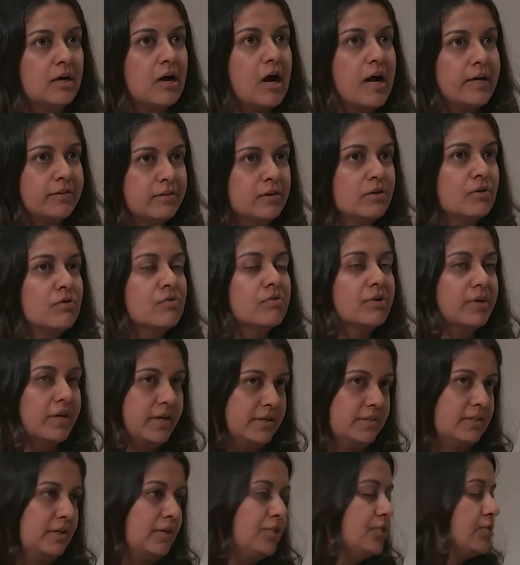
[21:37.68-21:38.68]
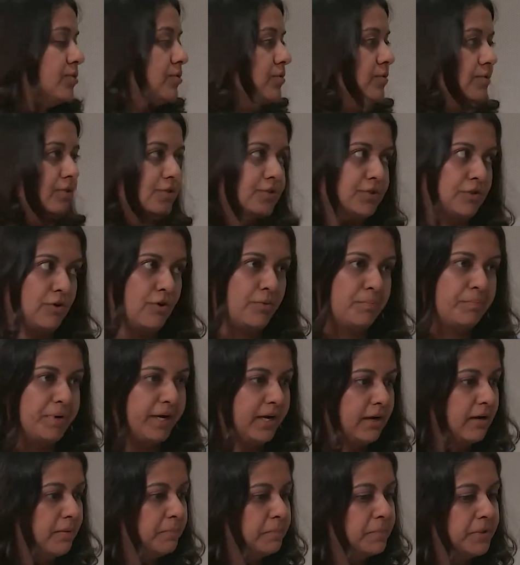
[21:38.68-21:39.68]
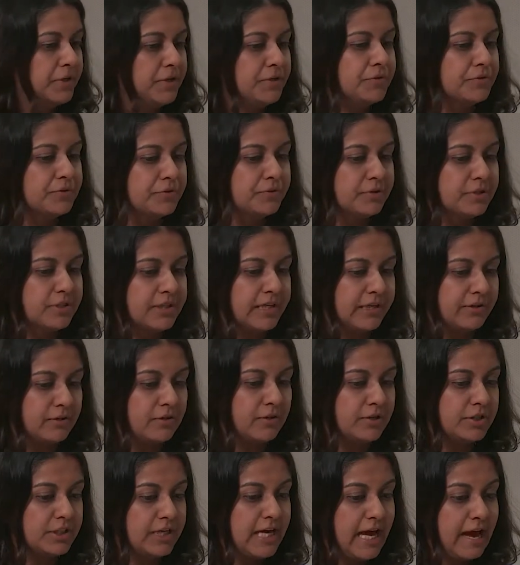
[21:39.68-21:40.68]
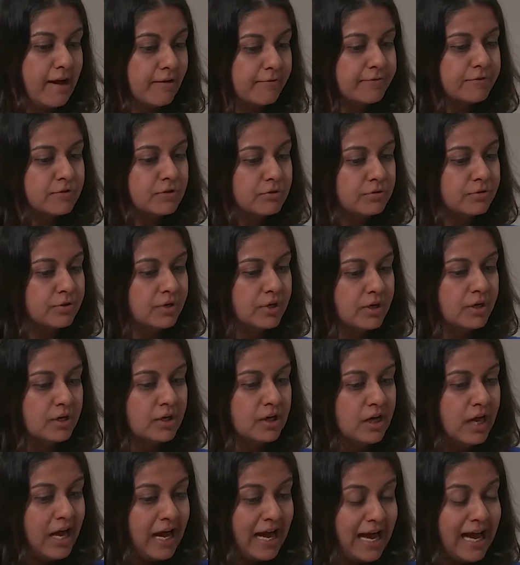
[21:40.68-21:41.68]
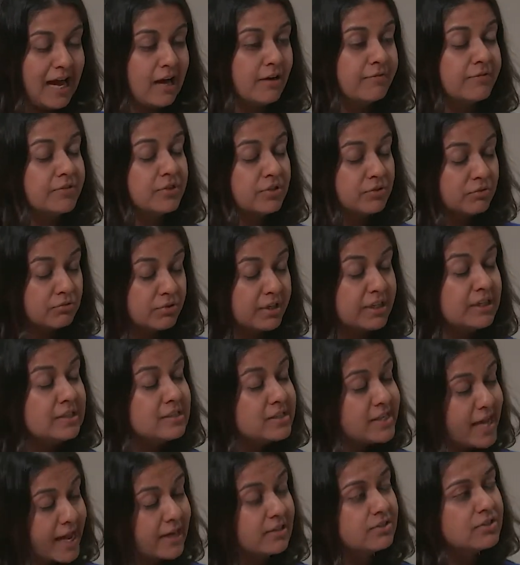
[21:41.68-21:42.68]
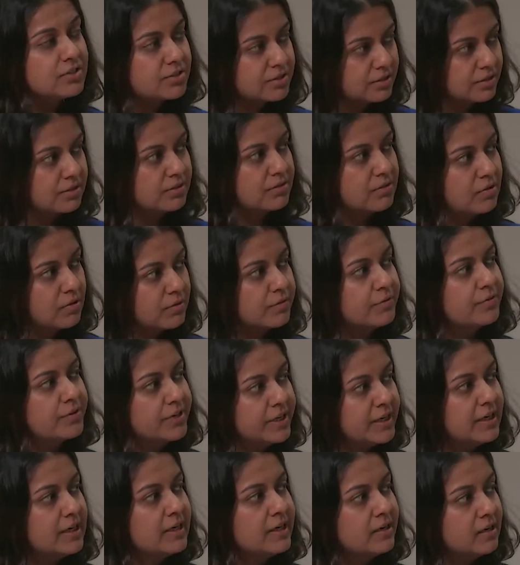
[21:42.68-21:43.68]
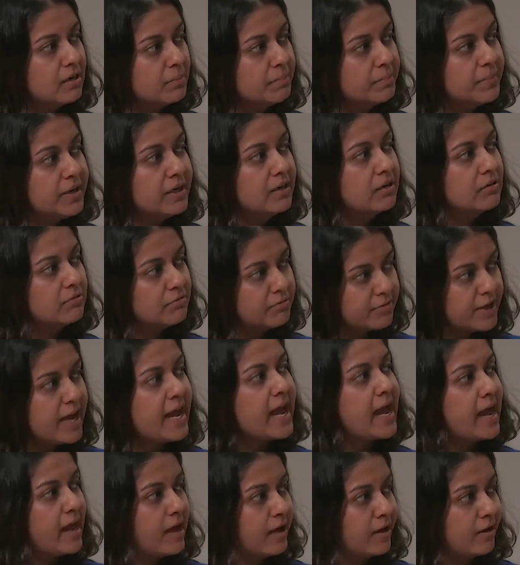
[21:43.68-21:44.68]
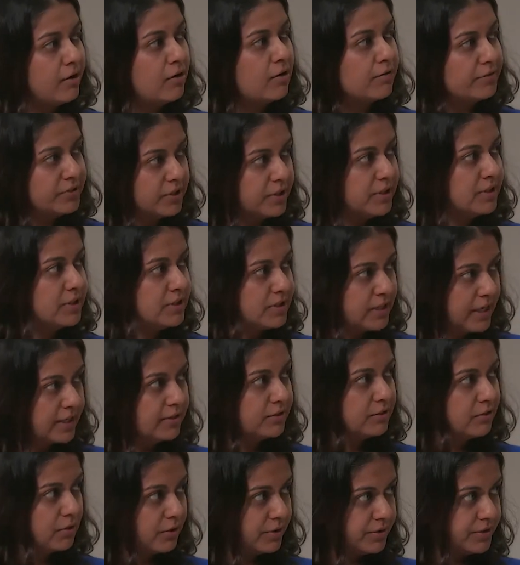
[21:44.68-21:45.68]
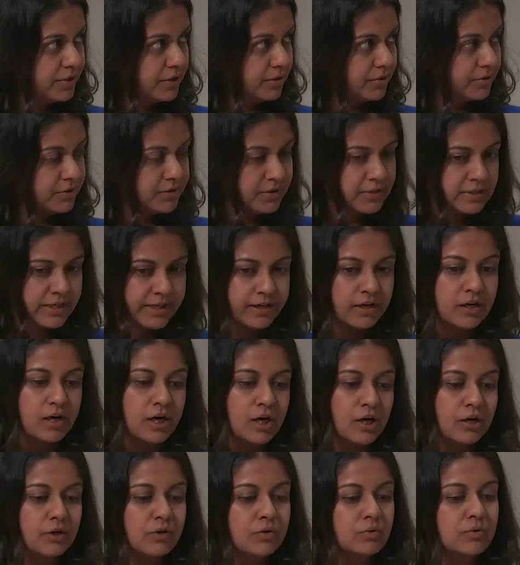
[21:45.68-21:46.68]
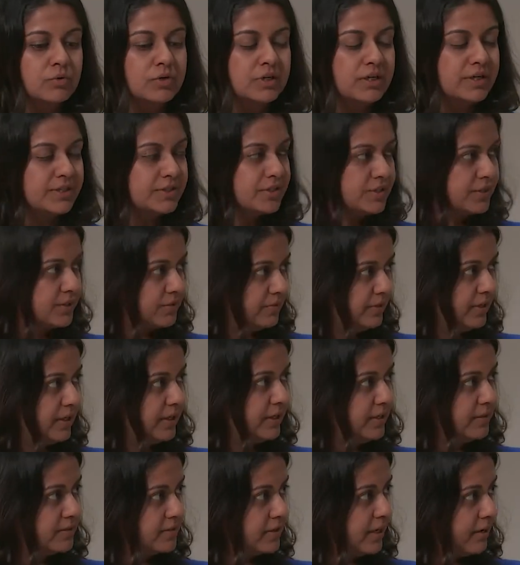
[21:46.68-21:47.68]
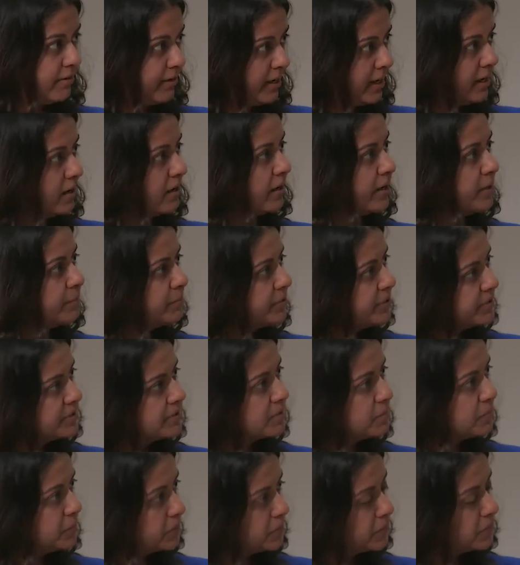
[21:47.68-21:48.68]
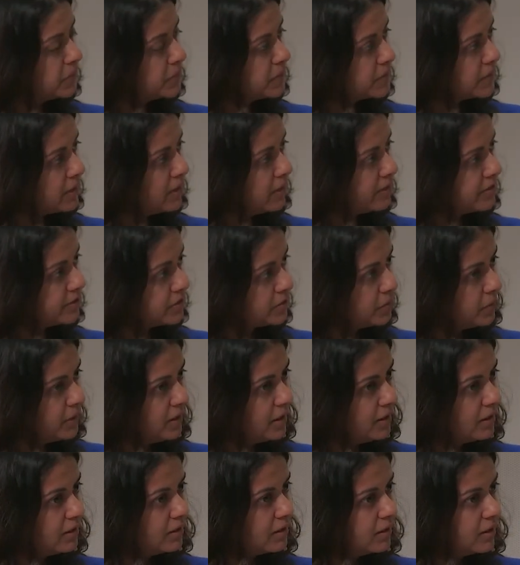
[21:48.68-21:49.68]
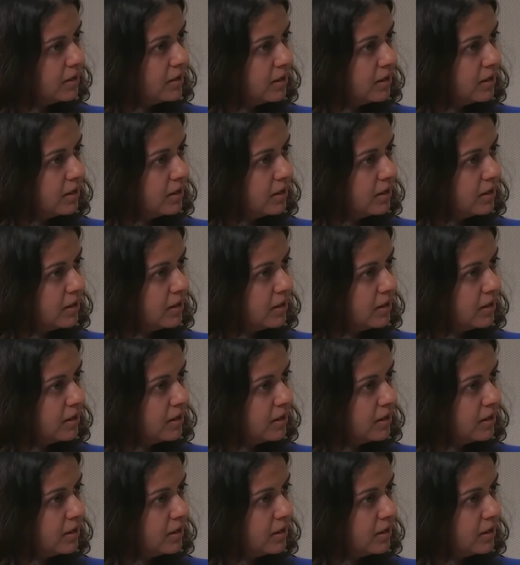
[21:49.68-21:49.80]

I think organizations or big companies who are doing technology have to have the intention of really being aware of the unintended consequences. Like Google has just released their AI principles last week.